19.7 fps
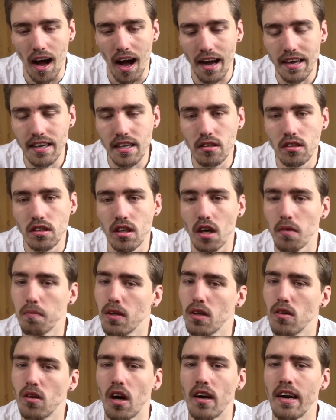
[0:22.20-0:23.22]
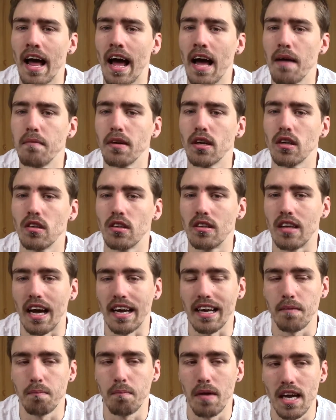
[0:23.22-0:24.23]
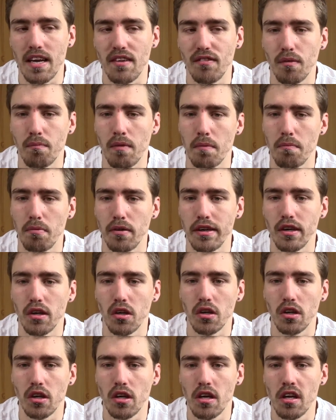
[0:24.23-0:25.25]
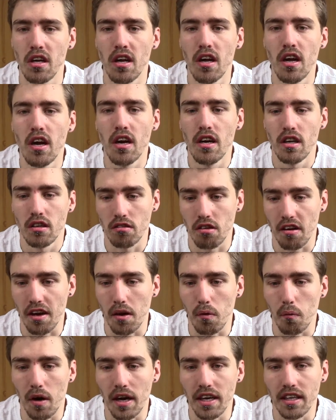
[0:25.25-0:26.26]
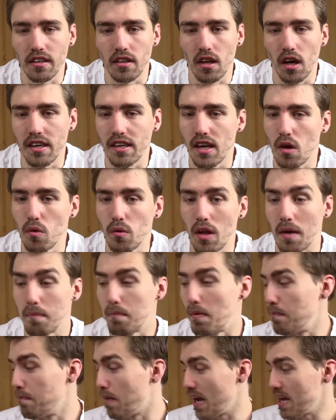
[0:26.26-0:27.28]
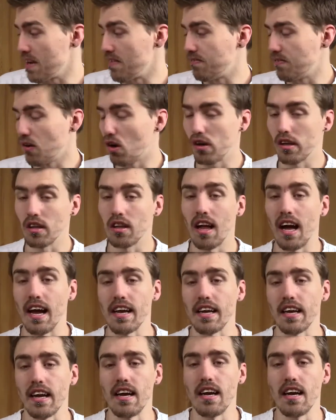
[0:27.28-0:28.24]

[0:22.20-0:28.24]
I use shopto.net because I can pay for my pre-order straight away, so I know that I've been paid for. It's like.